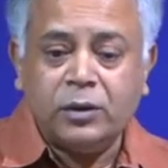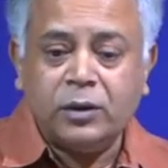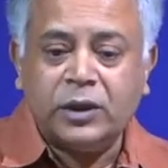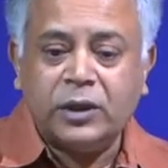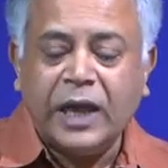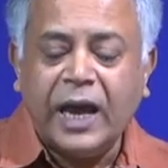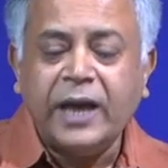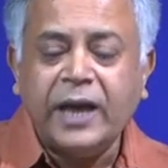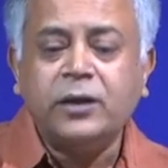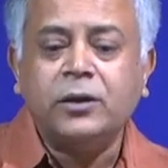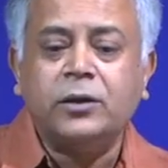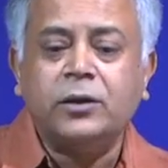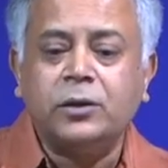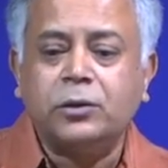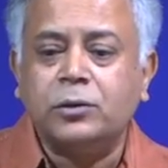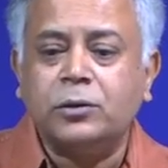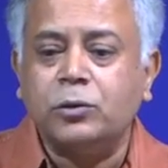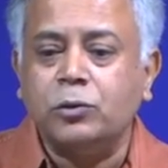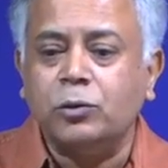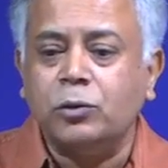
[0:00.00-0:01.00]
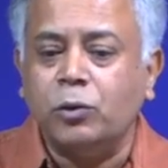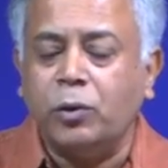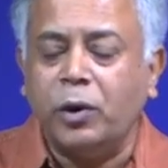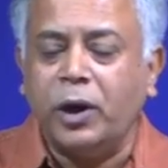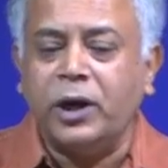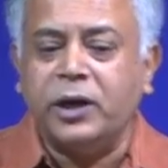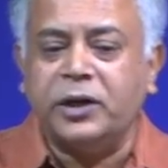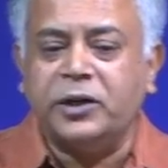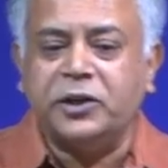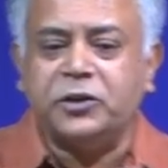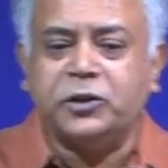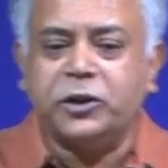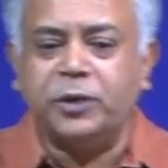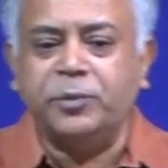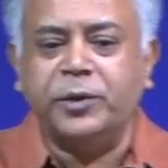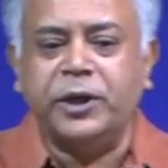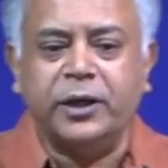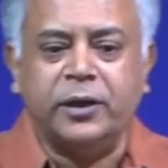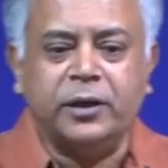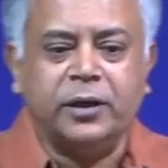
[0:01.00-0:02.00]
that will
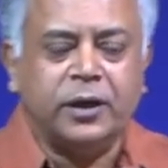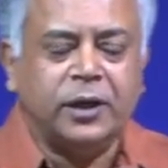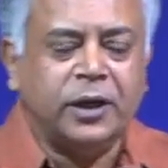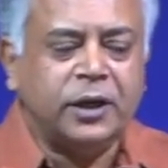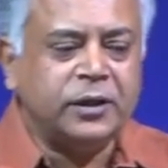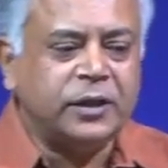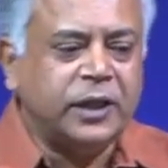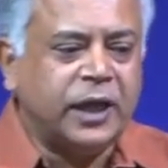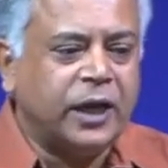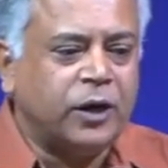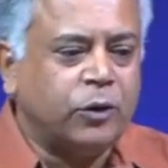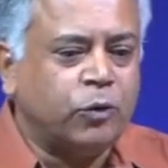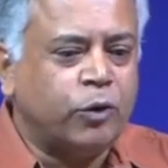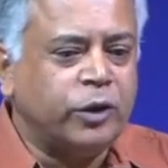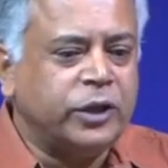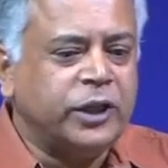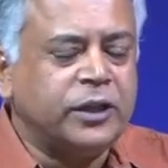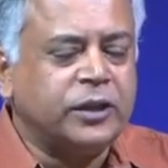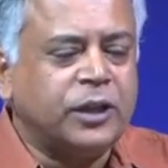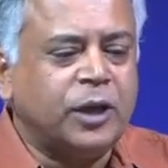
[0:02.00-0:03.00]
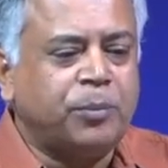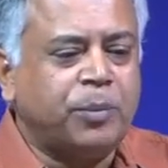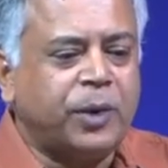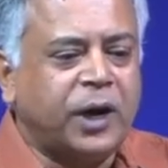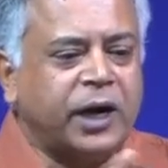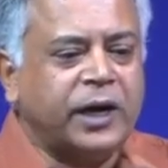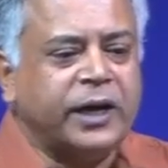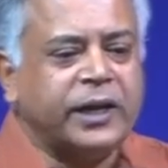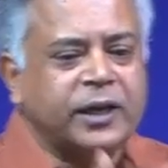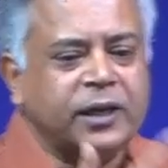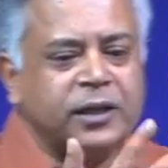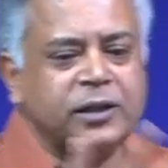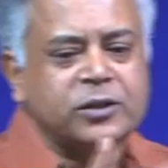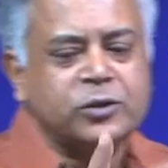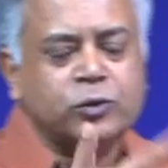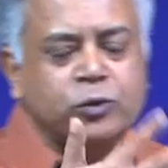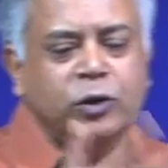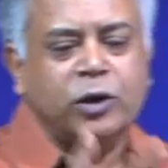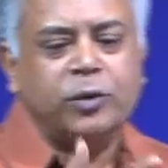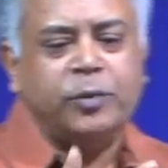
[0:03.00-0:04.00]
determine that whether the
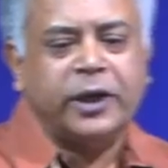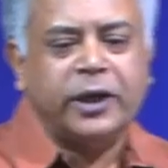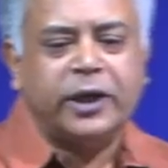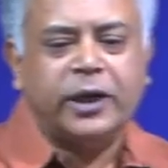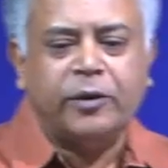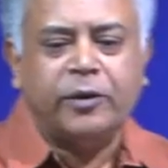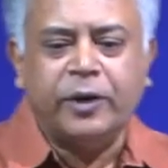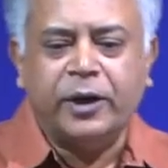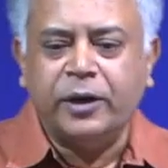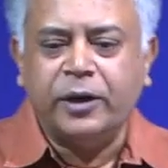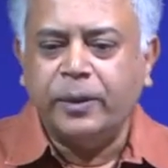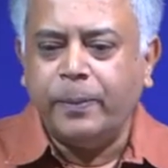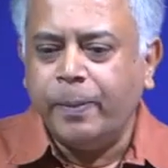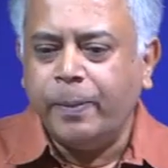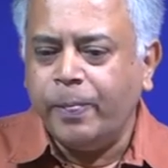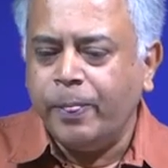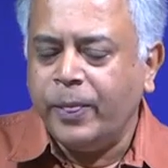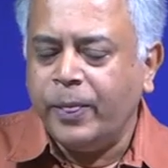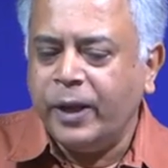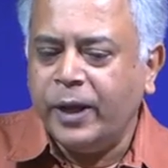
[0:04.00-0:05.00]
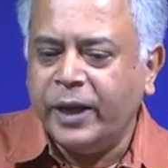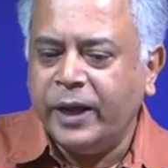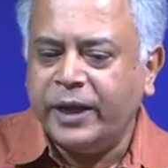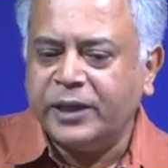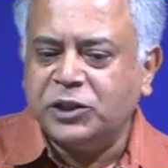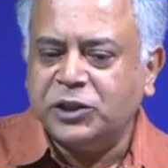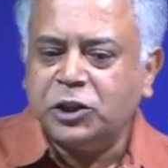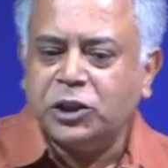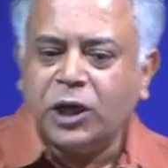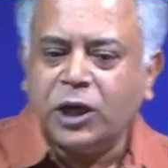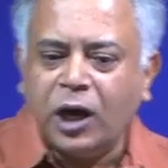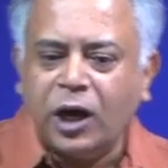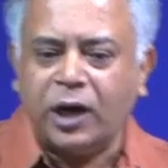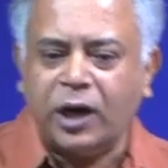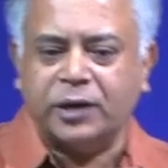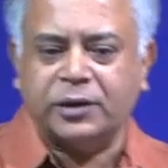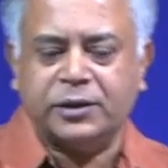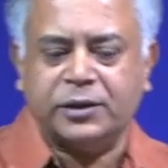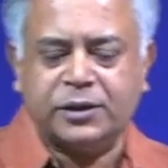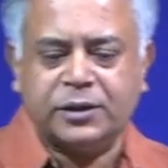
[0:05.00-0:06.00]
particles will be given a
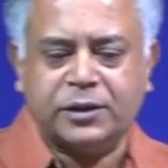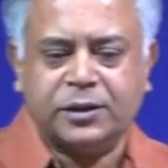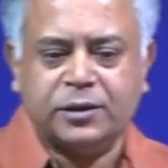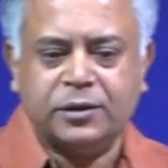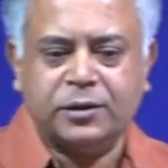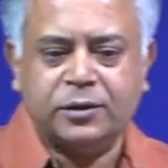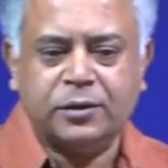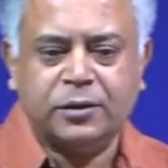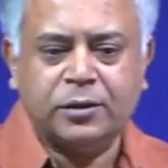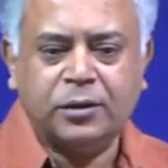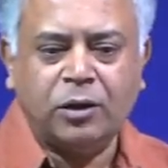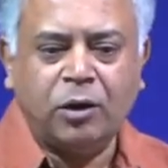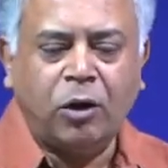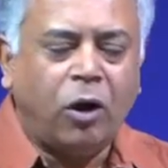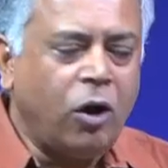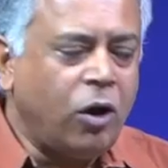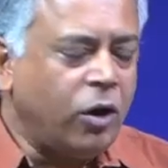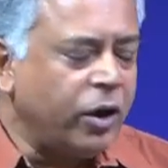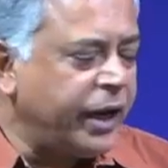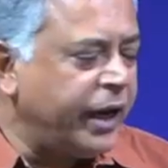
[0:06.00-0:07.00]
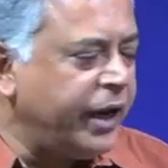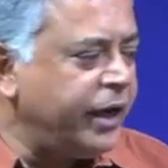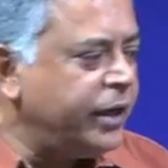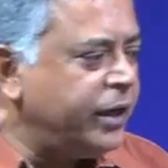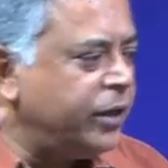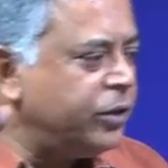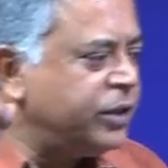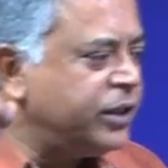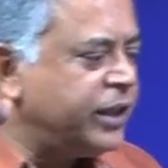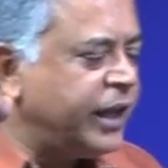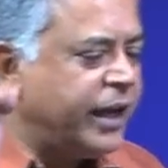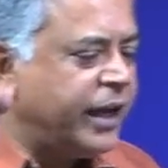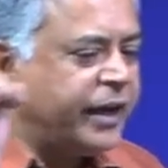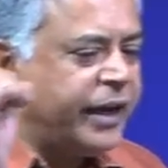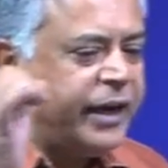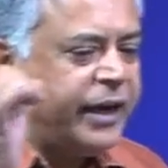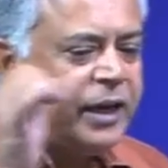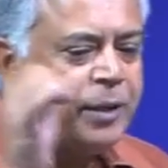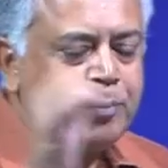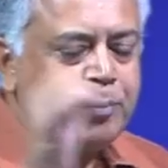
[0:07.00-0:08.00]
chance or
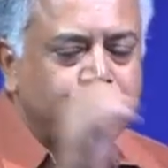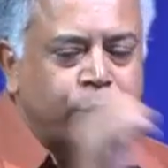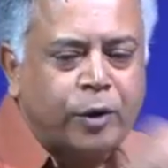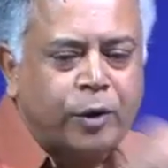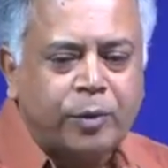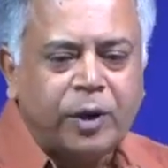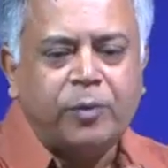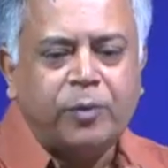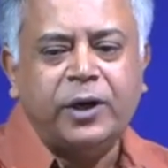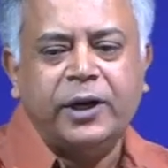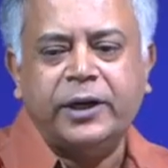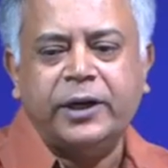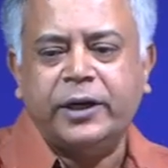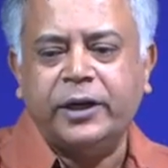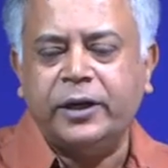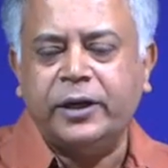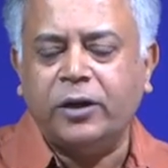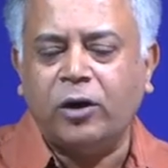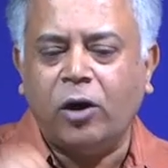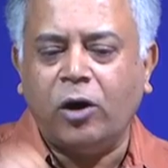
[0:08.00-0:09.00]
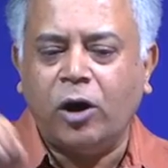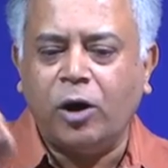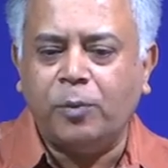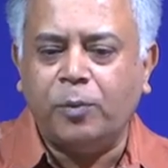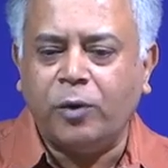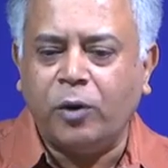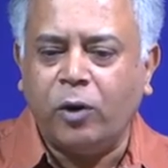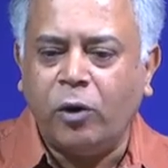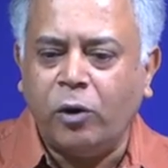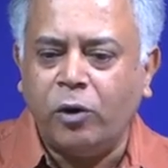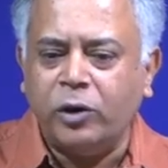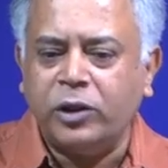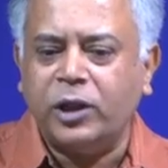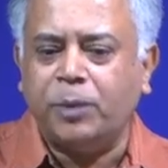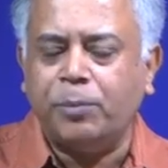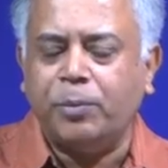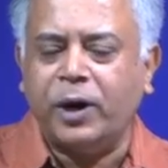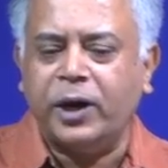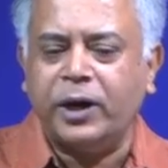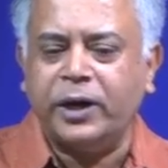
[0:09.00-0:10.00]
any probability of all the
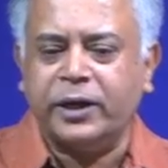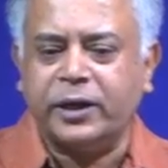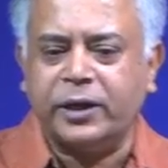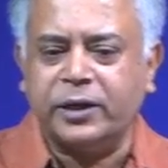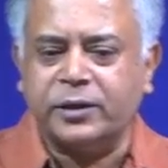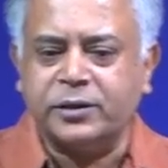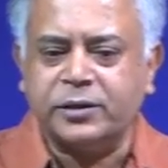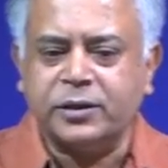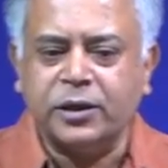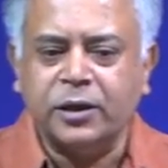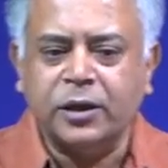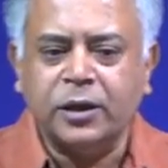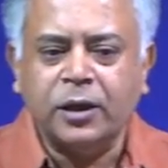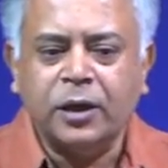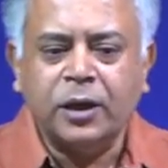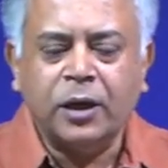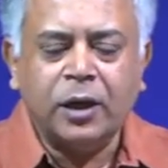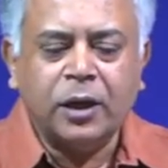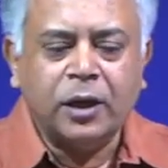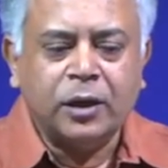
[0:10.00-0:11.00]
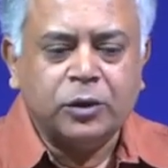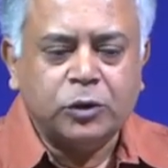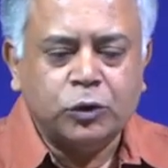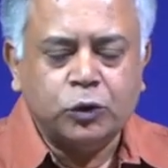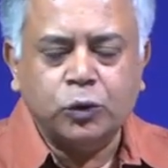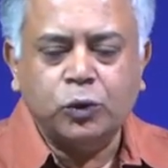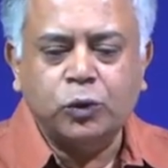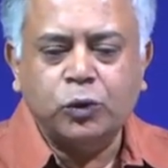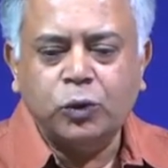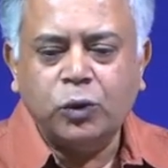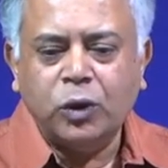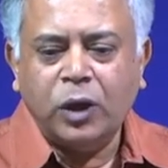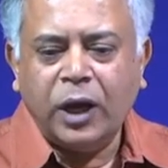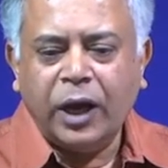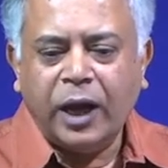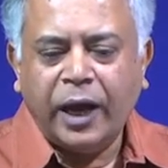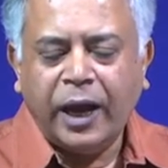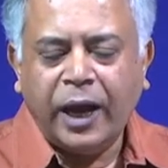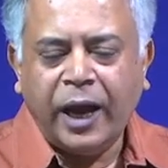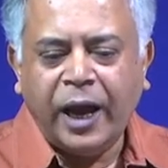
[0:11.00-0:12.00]
particles to
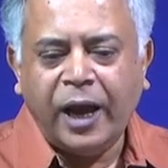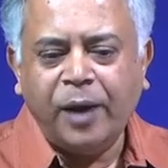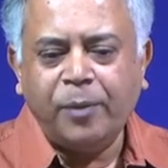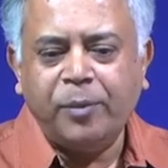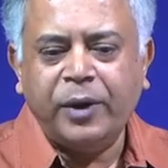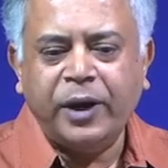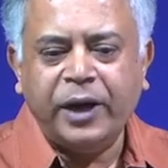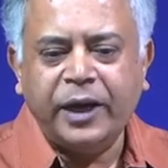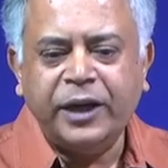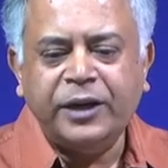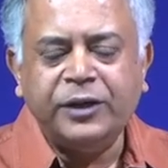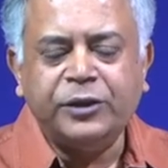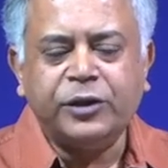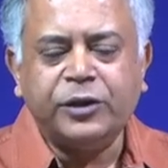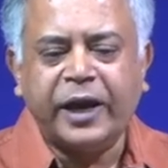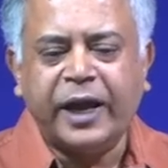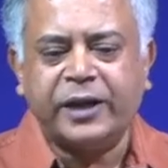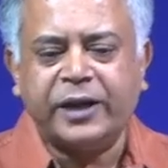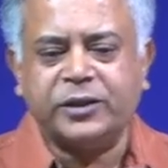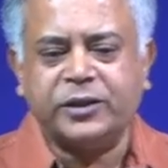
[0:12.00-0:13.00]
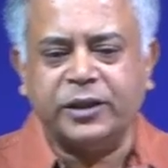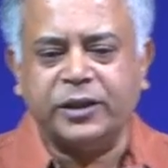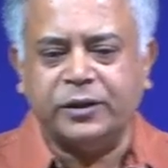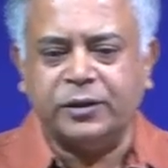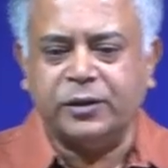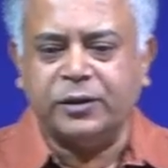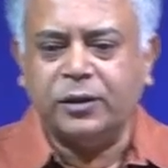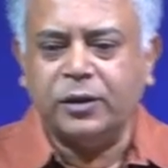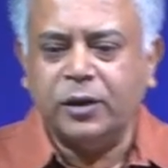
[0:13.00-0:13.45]
have interaction